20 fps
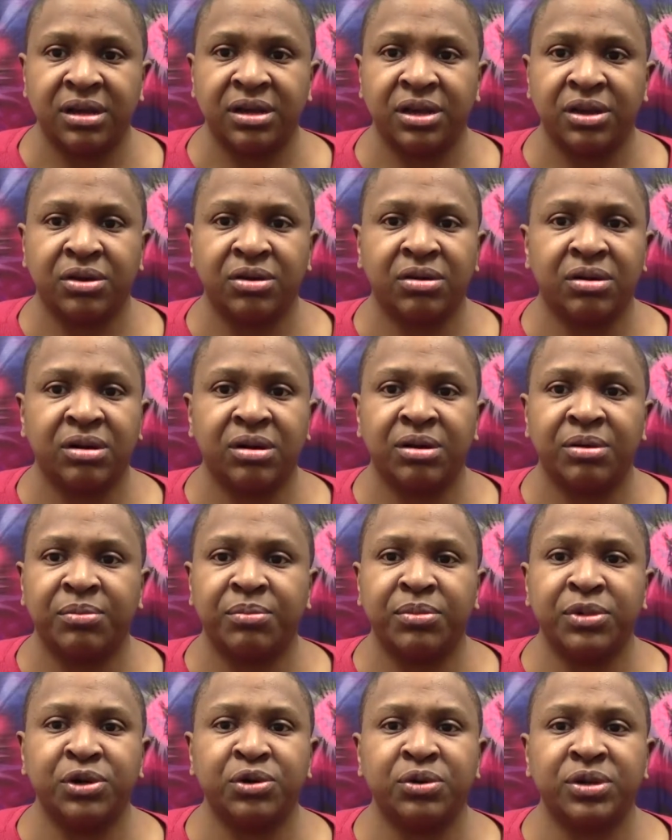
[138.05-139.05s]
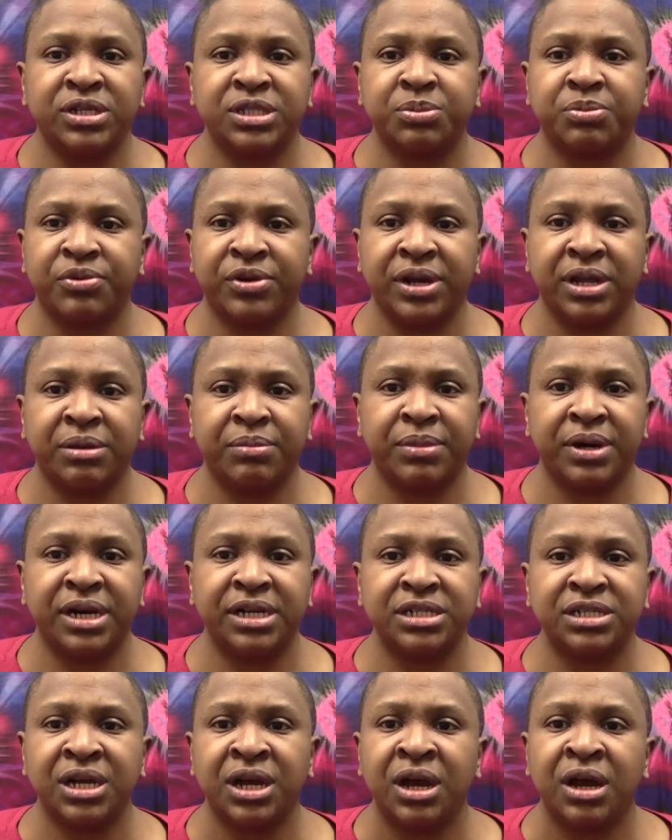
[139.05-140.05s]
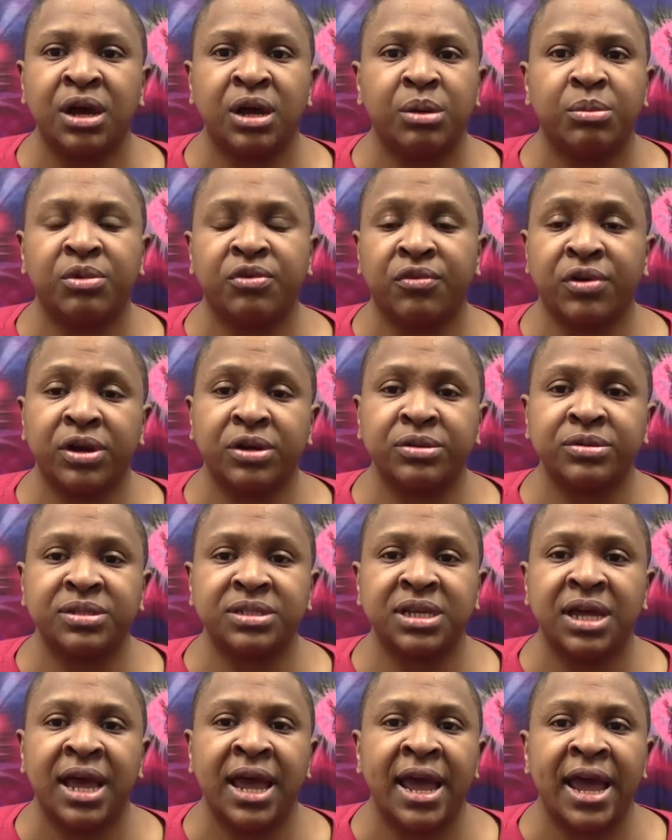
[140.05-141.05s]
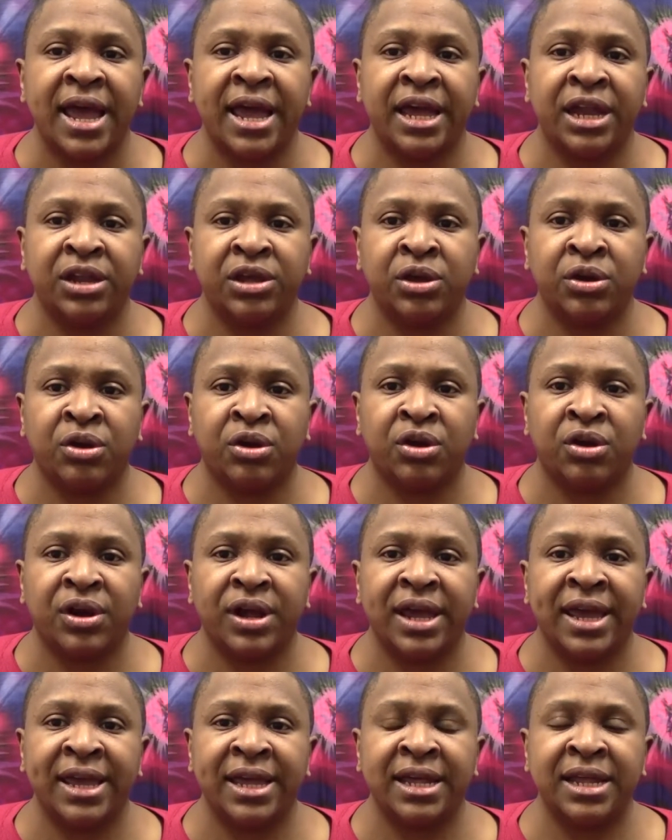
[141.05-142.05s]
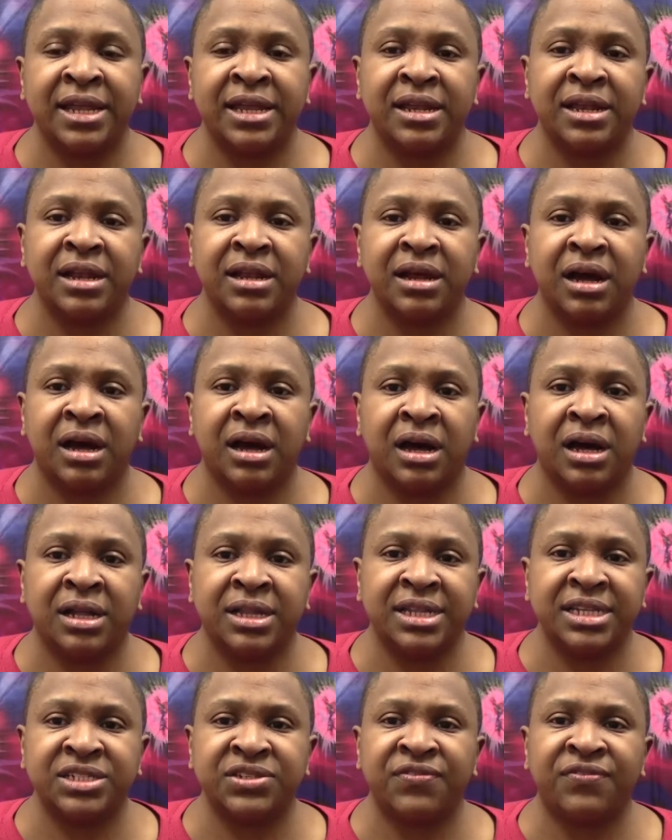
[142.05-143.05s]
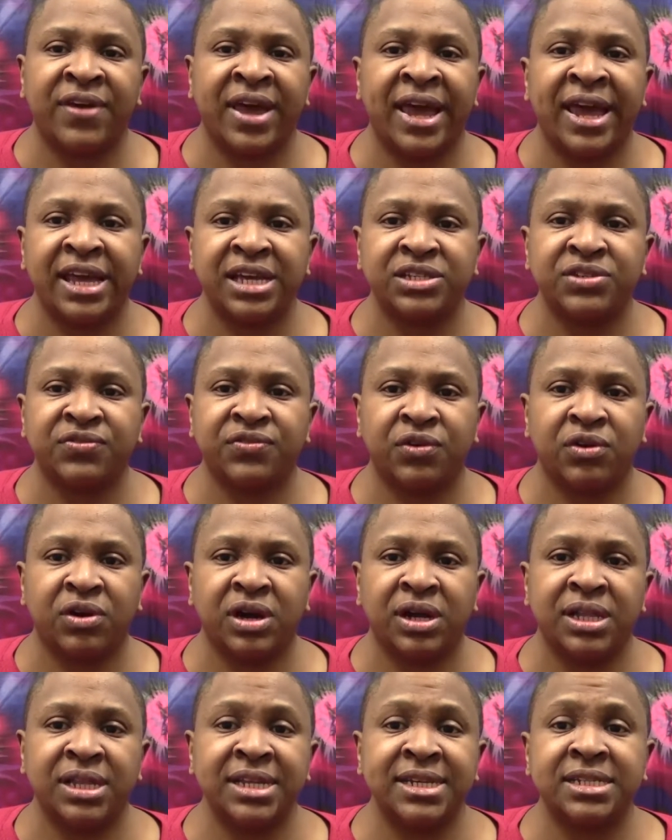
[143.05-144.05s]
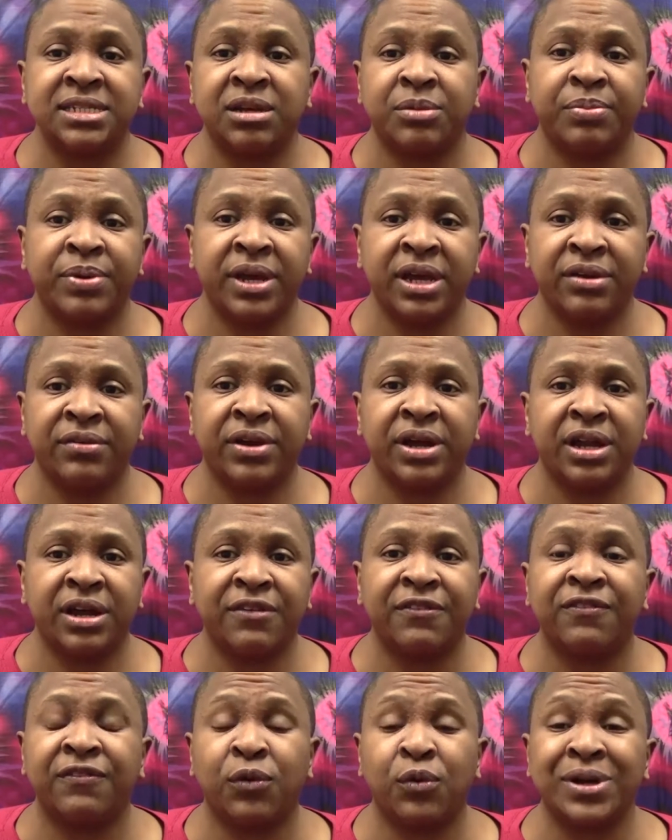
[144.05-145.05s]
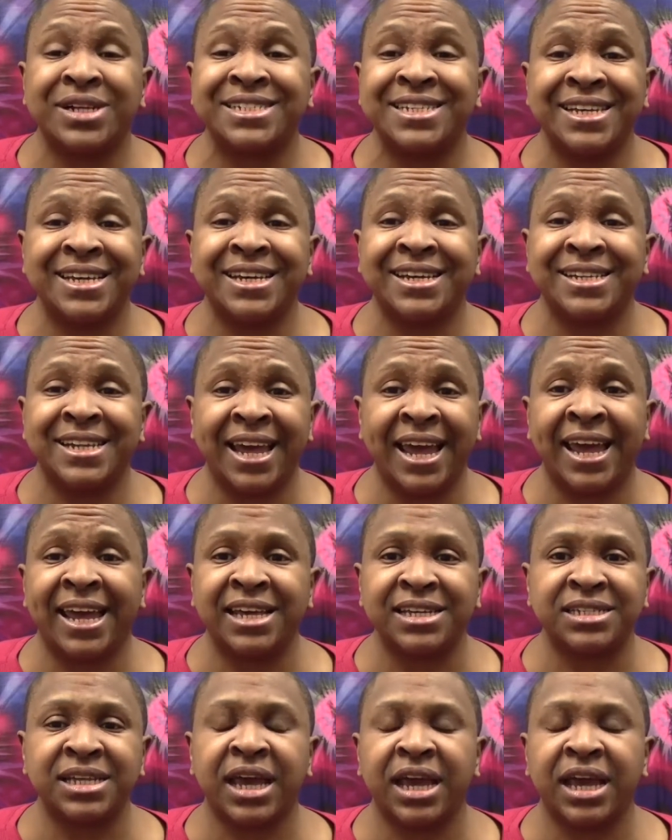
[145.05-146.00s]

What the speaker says: Your mood is pretty much morose, and you're in this phase for at least a period of 14 days.